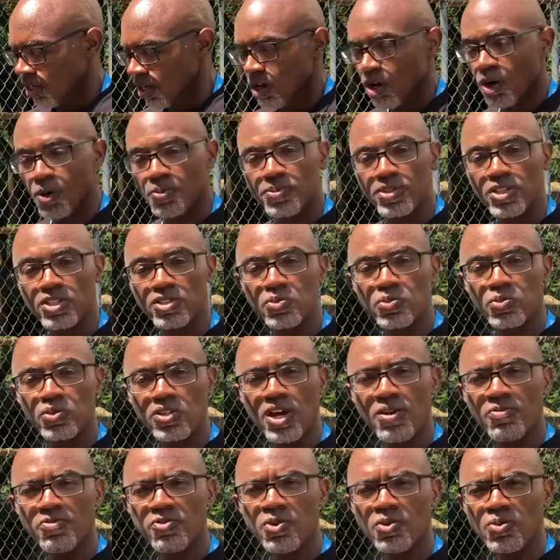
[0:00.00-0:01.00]
Hope this was
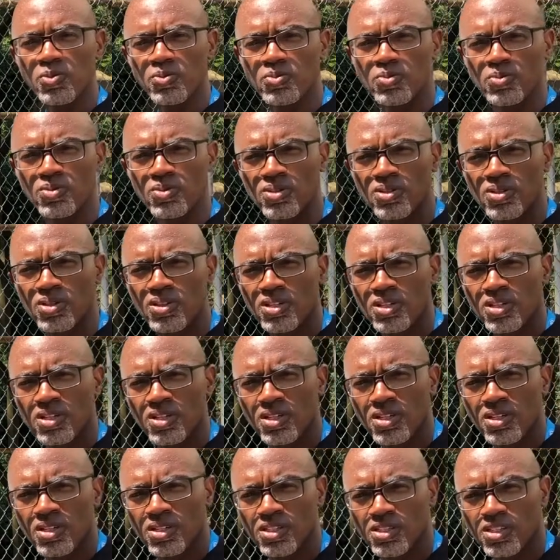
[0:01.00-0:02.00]
helpful.
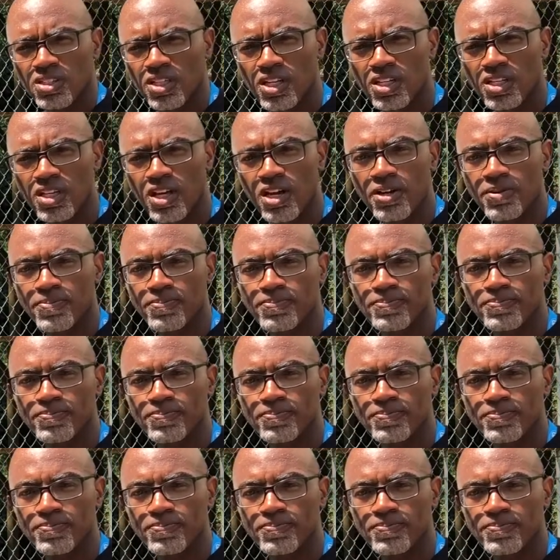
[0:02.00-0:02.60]
Take care.